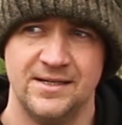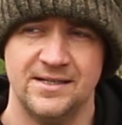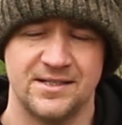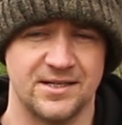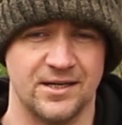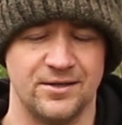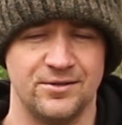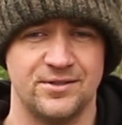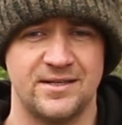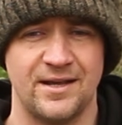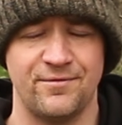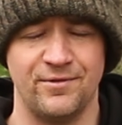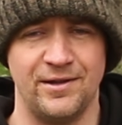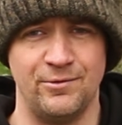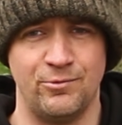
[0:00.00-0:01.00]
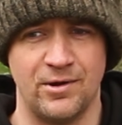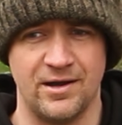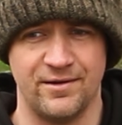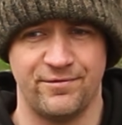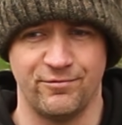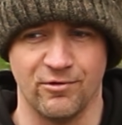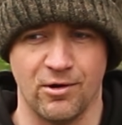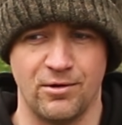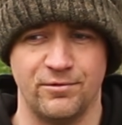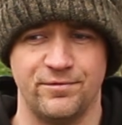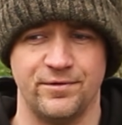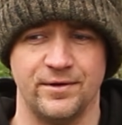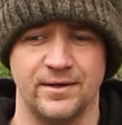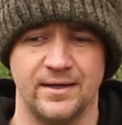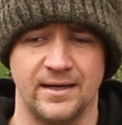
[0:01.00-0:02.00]
So it's definitely worthwhile
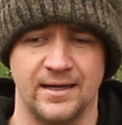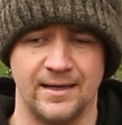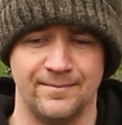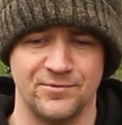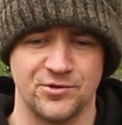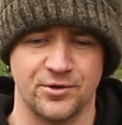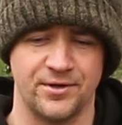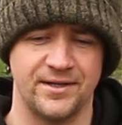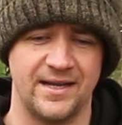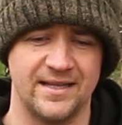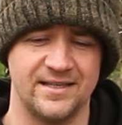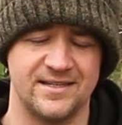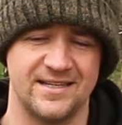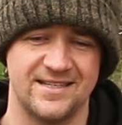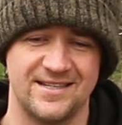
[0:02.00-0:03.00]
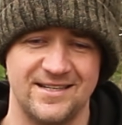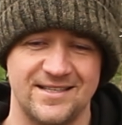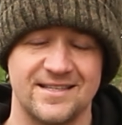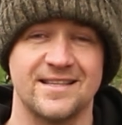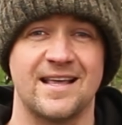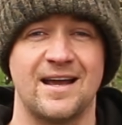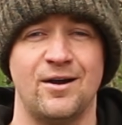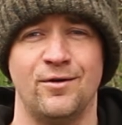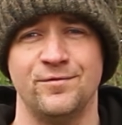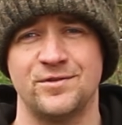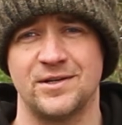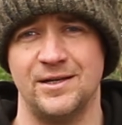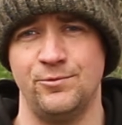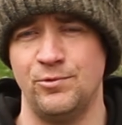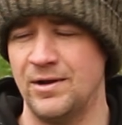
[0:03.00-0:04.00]
for trying to get the distance. That
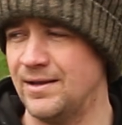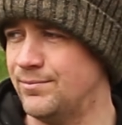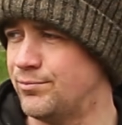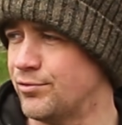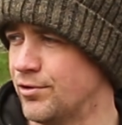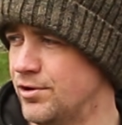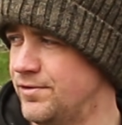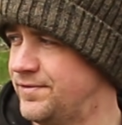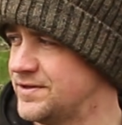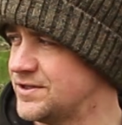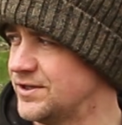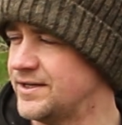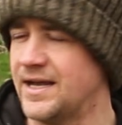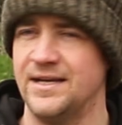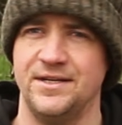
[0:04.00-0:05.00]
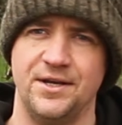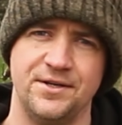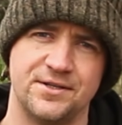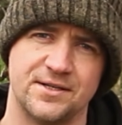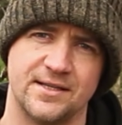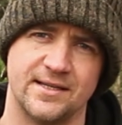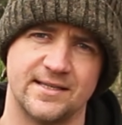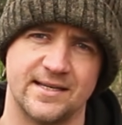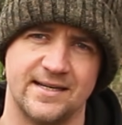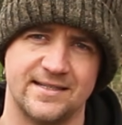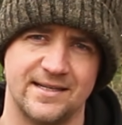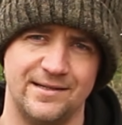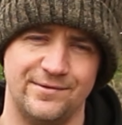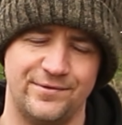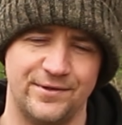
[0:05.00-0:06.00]
obviously will improve as I get used to the
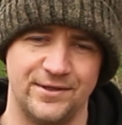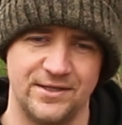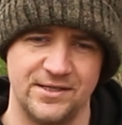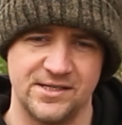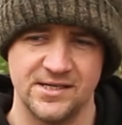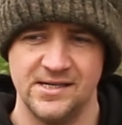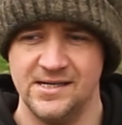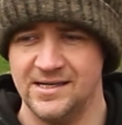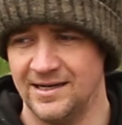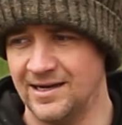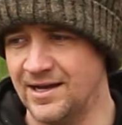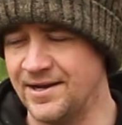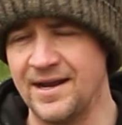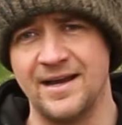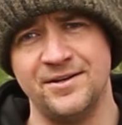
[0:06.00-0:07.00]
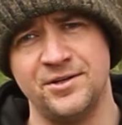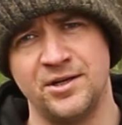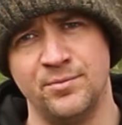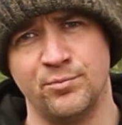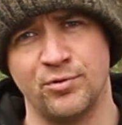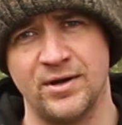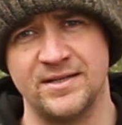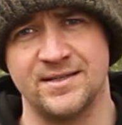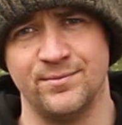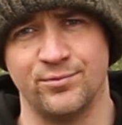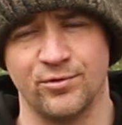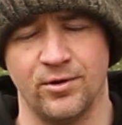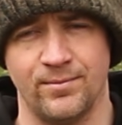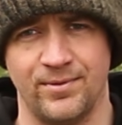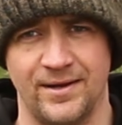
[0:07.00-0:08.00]
13-footers, learn how to compress them
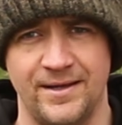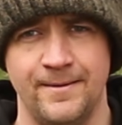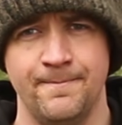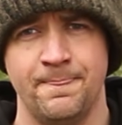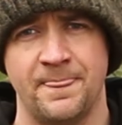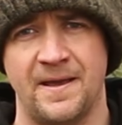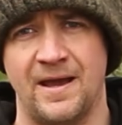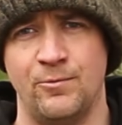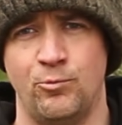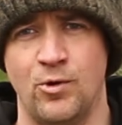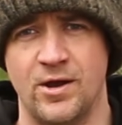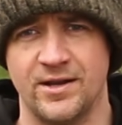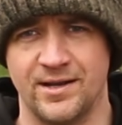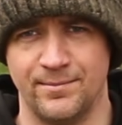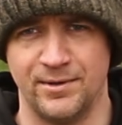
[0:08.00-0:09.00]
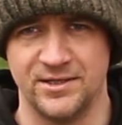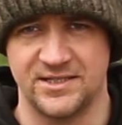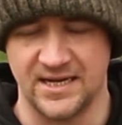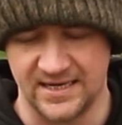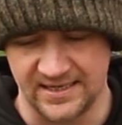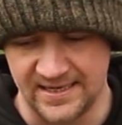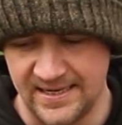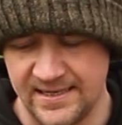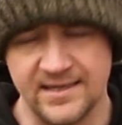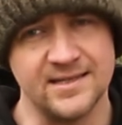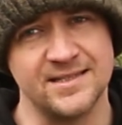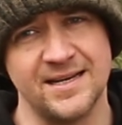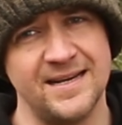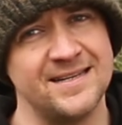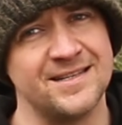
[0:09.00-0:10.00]
properly, and work on my technique,
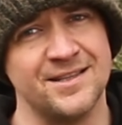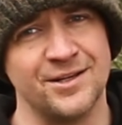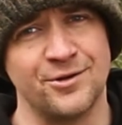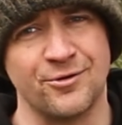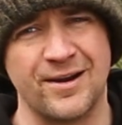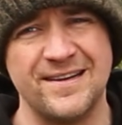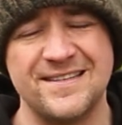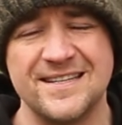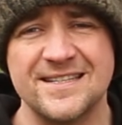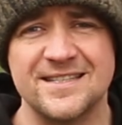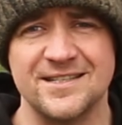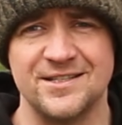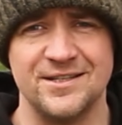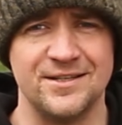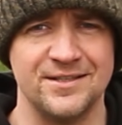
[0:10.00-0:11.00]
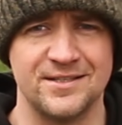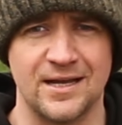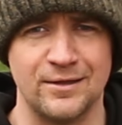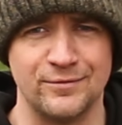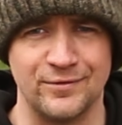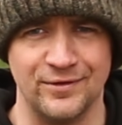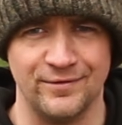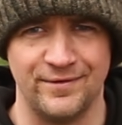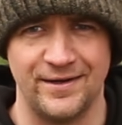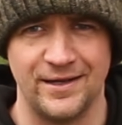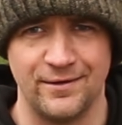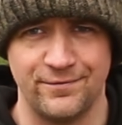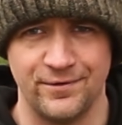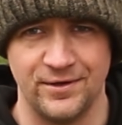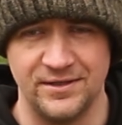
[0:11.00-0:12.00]
because it isn't the greatest, as you can tell from the
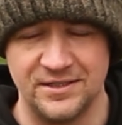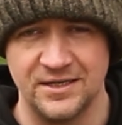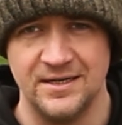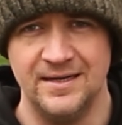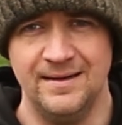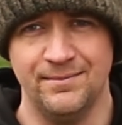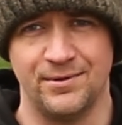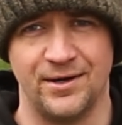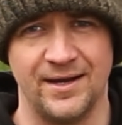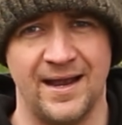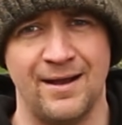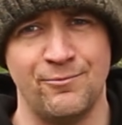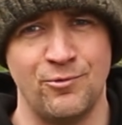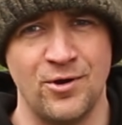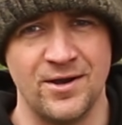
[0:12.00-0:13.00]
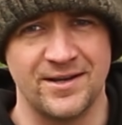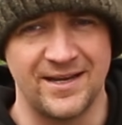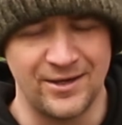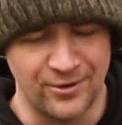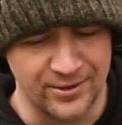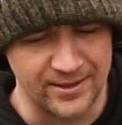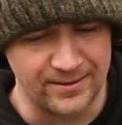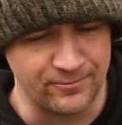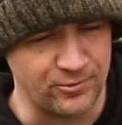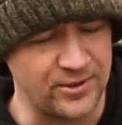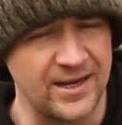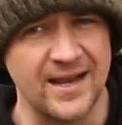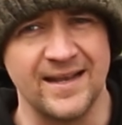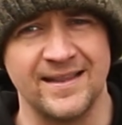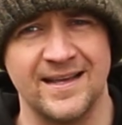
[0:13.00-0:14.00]
video footage, but I am working on it. We're
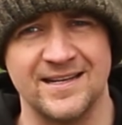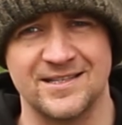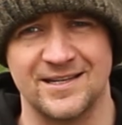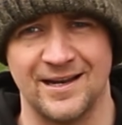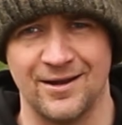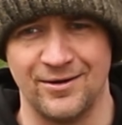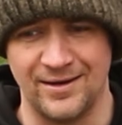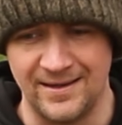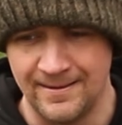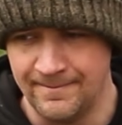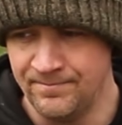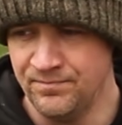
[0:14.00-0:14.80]
getting there slowly.